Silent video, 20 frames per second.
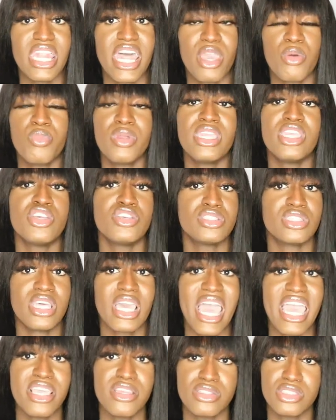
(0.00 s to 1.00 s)
Like, we used to,
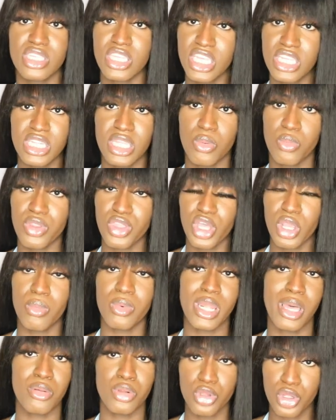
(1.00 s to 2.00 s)
I used to eat them with her
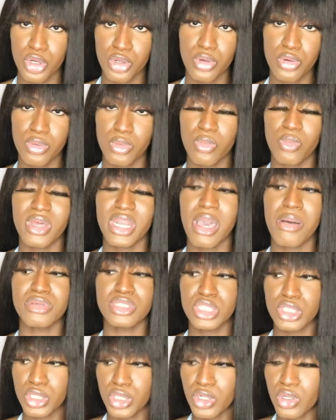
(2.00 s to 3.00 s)
when I was little. When I
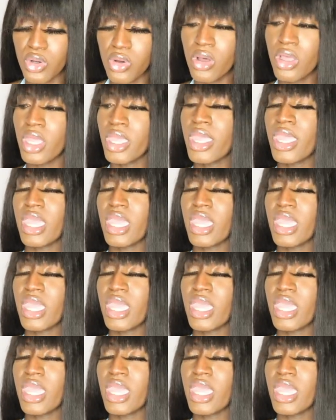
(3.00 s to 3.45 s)
was little.